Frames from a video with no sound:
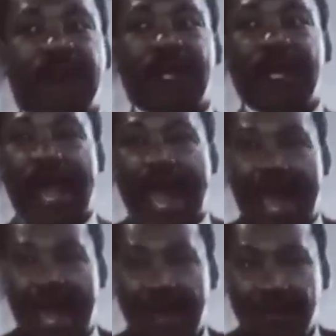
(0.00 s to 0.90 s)
give the
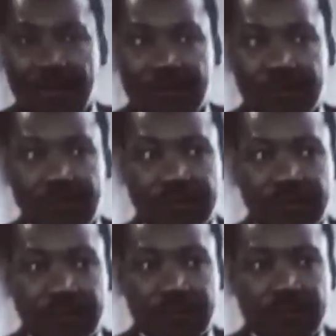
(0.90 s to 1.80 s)
land,
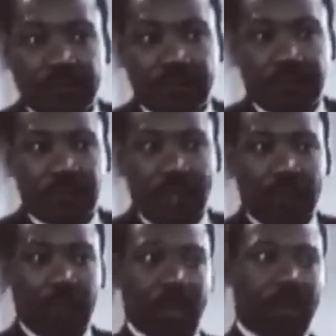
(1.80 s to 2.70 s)
they
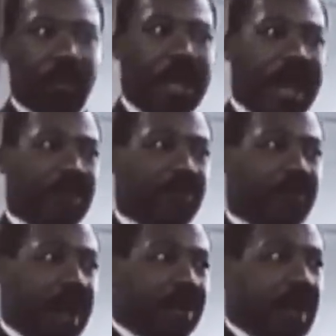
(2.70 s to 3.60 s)
built
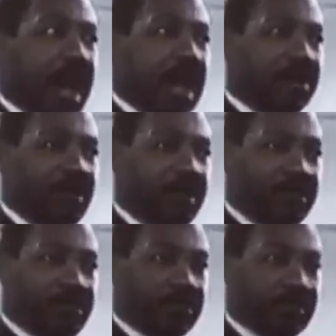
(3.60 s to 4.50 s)
land-grant
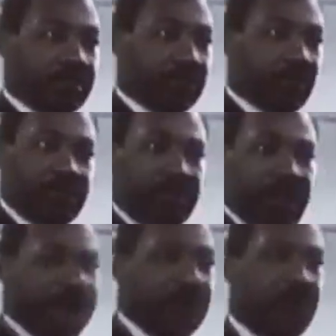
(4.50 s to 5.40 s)
colleges with
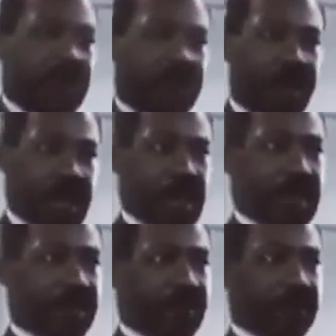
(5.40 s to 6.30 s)
government money
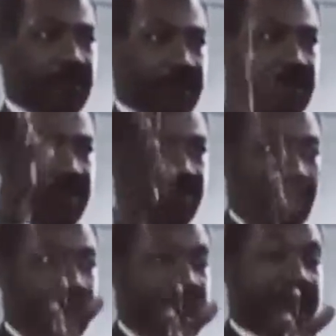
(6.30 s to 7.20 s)
to teach
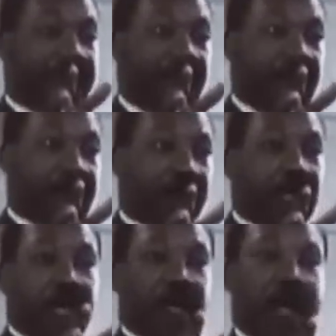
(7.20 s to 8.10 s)
them how to farm.
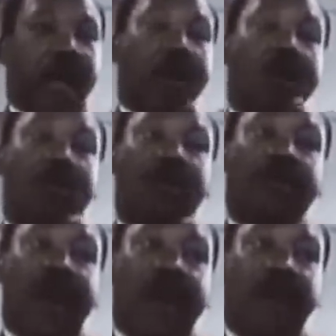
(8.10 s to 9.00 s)
Not only
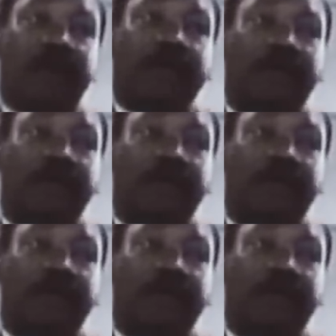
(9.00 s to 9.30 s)
that,